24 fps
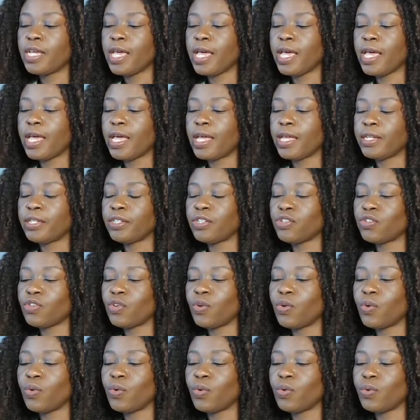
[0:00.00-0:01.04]
And
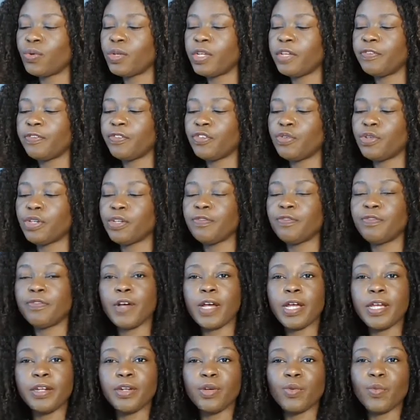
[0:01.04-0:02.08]
so if you can
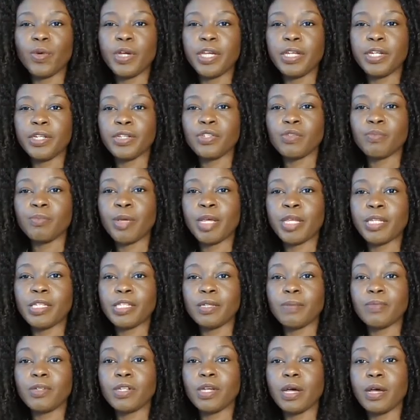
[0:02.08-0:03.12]
find a way to spend
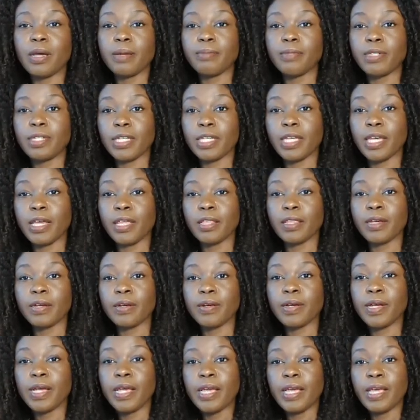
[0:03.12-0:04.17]
some time
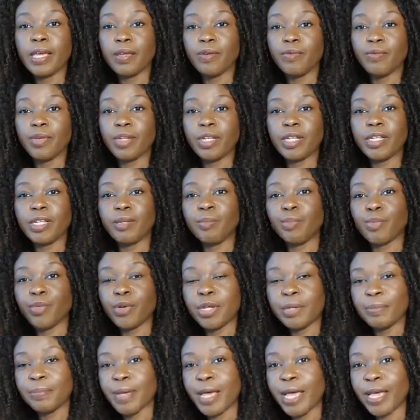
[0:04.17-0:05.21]
together and really
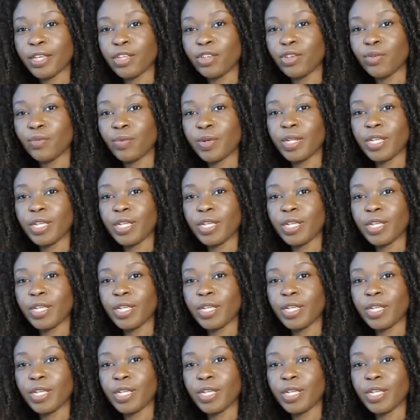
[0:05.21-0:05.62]
bring back your